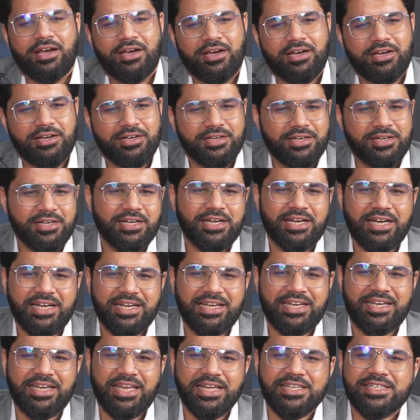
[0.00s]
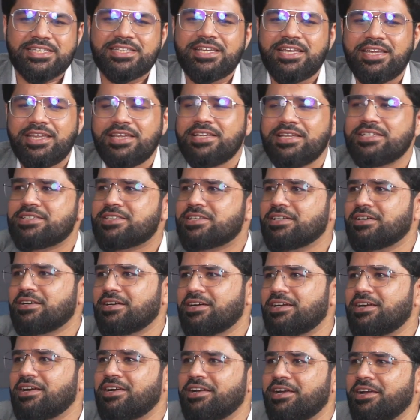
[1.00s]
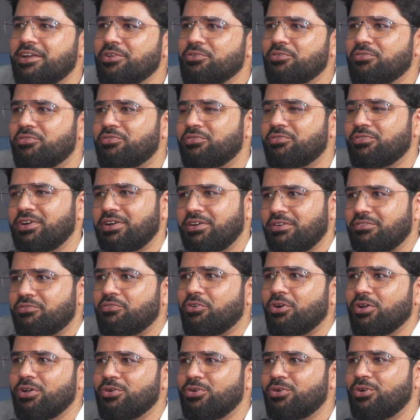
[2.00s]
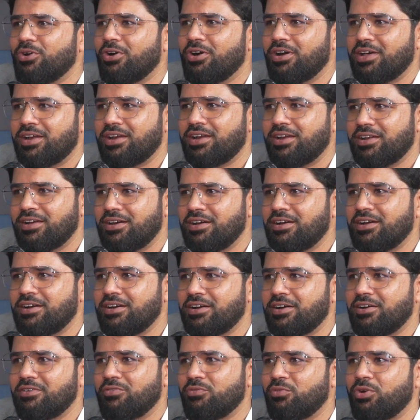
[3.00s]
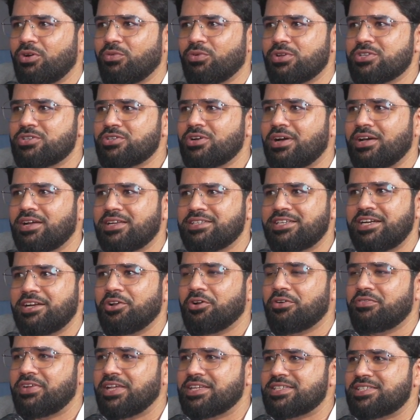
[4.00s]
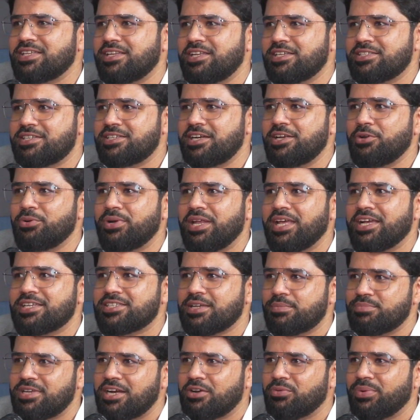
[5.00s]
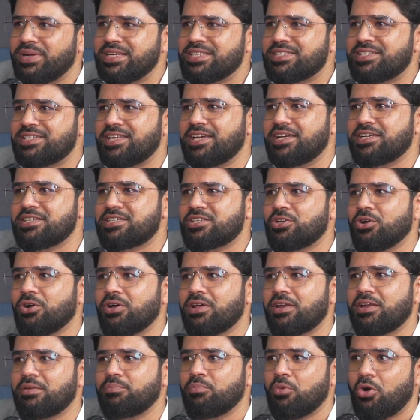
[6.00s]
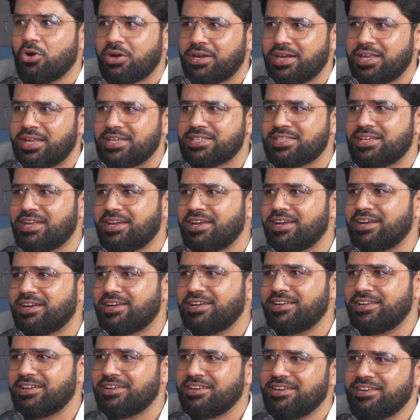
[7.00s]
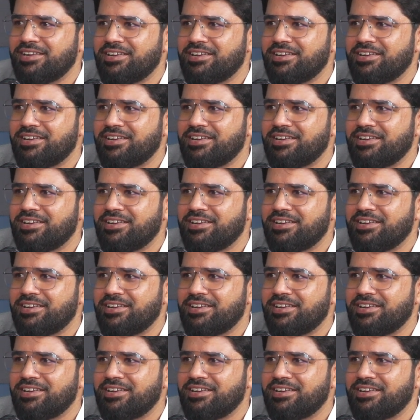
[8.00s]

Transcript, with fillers: Uh, test series uh, did you uh, follow, or uh, what was your agenda of test series? Did you take subject wise test or mock test directly?